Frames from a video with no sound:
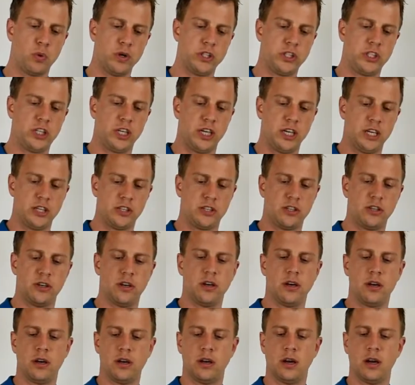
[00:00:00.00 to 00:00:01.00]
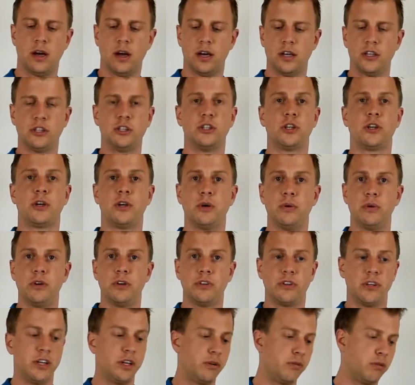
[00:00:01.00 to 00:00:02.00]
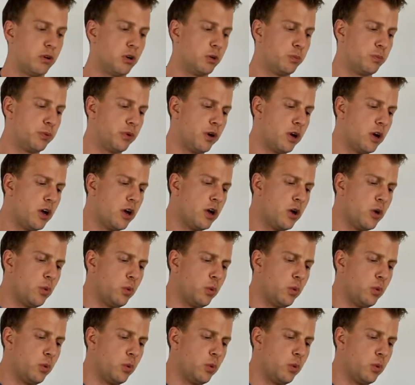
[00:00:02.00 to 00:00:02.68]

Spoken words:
which is the security group,